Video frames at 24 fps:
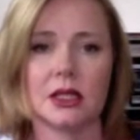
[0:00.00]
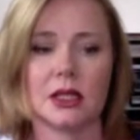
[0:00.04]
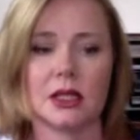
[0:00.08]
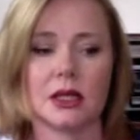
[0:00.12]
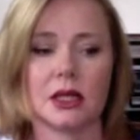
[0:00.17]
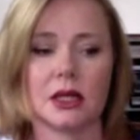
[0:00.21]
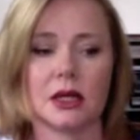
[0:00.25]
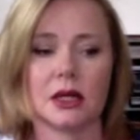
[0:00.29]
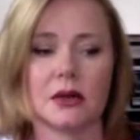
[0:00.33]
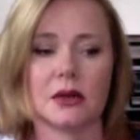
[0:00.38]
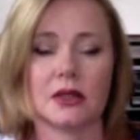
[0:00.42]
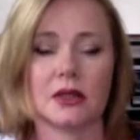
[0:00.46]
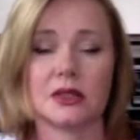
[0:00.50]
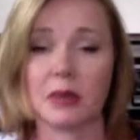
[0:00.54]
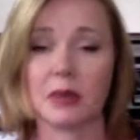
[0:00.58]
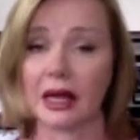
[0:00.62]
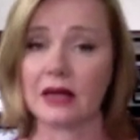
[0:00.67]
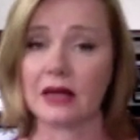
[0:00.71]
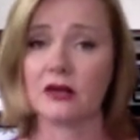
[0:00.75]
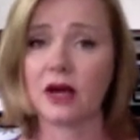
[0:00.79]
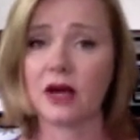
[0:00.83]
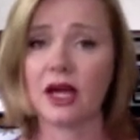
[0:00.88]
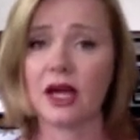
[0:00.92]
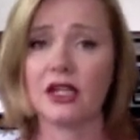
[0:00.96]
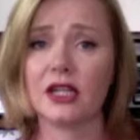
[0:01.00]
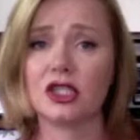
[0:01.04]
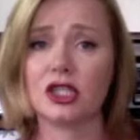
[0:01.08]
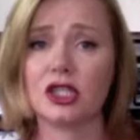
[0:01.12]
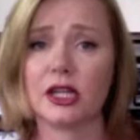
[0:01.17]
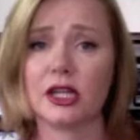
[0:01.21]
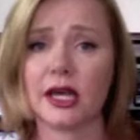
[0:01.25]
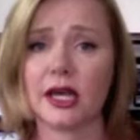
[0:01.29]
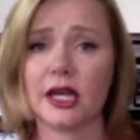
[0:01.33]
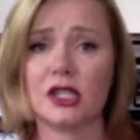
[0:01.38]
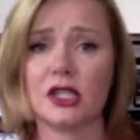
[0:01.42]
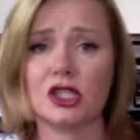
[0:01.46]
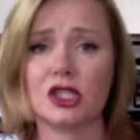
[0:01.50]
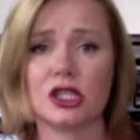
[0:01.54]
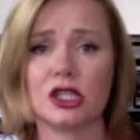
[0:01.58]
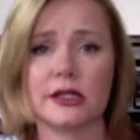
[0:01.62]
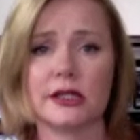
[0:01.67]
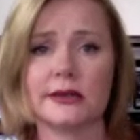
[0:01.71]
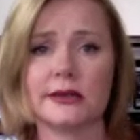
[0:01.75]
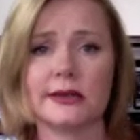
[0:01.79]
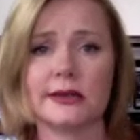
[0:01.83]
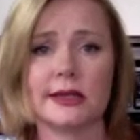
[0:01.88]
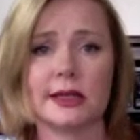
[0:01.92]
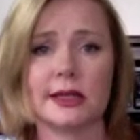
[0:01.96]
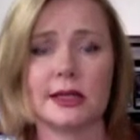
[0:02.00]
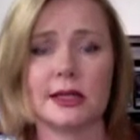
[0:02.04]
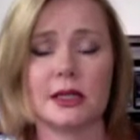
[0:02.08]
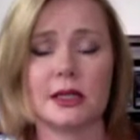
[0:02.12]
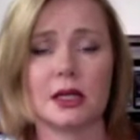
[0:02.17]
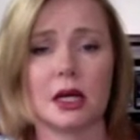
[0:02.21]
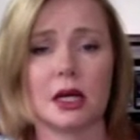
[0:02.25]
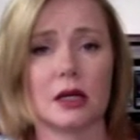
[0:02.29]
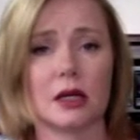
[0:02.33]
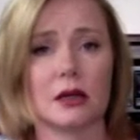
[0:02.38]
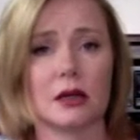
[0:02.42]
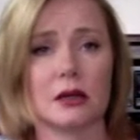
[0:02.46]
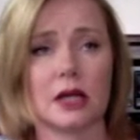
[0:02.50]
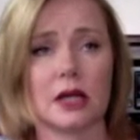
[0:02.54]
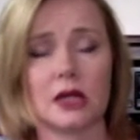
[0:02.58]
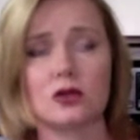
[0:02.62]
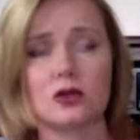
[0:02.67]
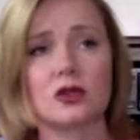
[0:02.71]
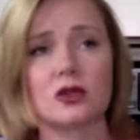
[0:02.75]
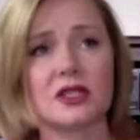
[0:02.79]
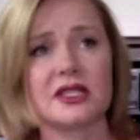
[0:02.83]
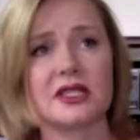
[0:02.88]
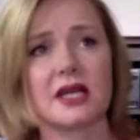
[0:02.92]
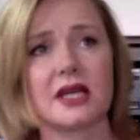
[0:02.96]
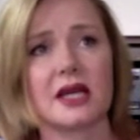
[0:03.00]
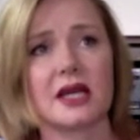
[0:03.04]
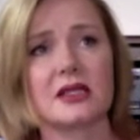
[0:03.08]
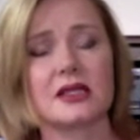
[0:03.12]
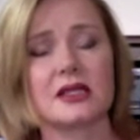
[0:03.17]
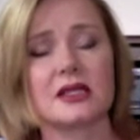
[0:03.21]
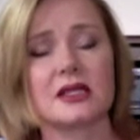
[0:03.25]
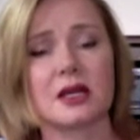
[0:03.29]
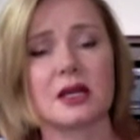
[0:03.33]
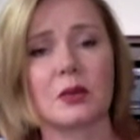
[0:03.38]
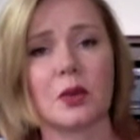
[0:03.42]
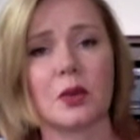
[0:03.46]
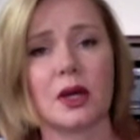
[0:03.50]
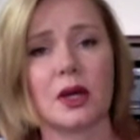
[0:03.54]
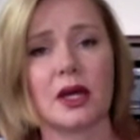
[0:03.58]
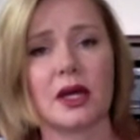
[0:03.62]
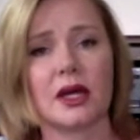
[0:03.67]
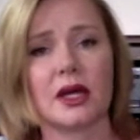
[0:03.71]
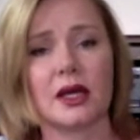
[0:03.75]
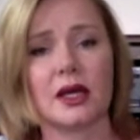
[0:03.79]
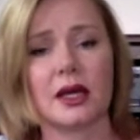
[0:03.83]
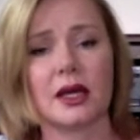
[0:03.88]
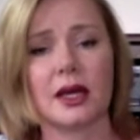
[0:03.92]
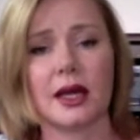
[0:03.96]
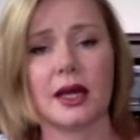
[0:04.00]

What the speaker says: There was a plane crash in Asia, a natural disaster somewhere,